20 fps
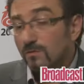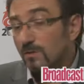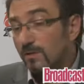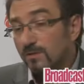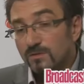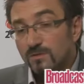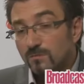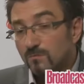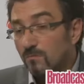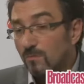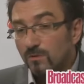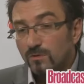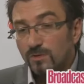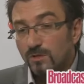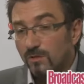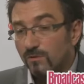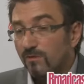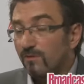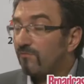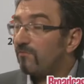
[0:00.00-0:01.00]
There's
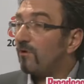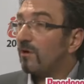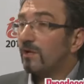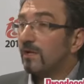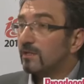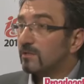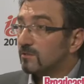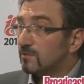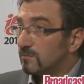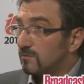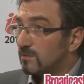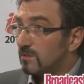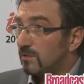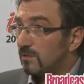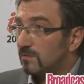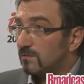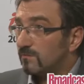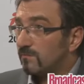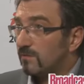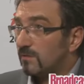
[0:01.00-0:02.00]
the financial
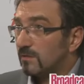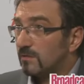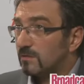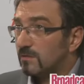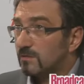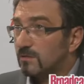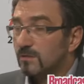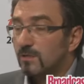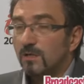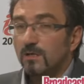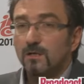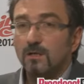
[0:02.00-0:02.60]
side of things.